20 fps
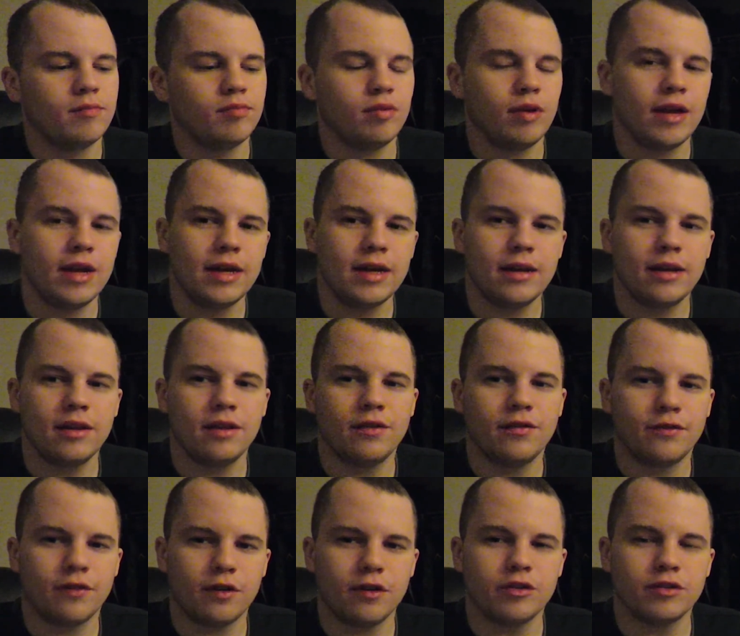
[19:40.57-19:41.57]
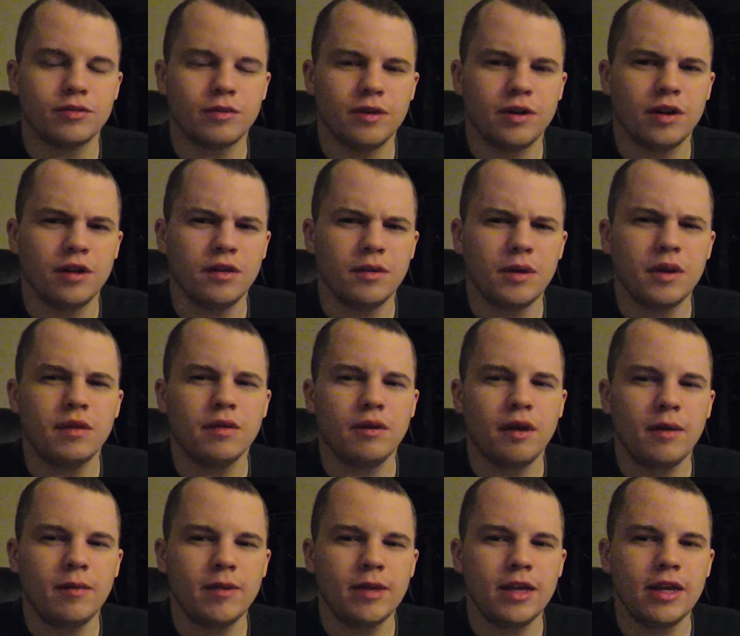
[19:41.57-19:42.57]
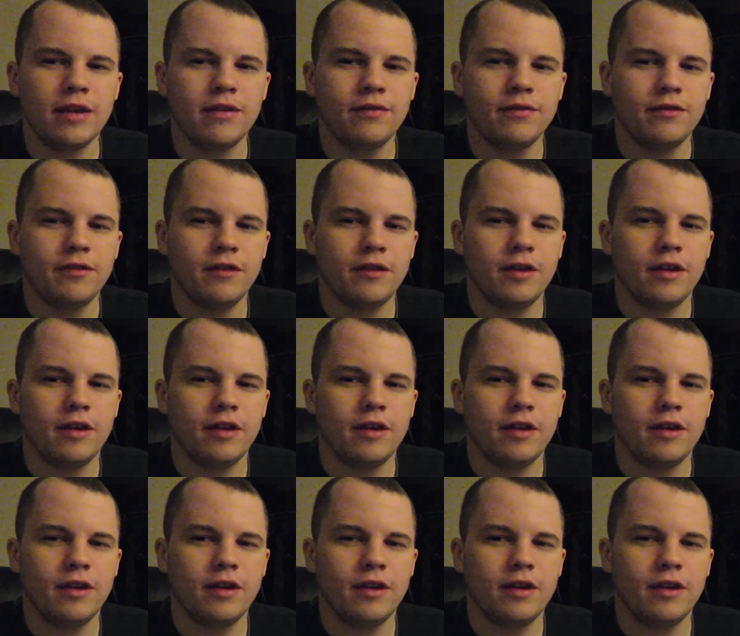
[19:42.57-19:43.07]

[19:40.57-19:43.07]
Played the first one all the way through, I believe,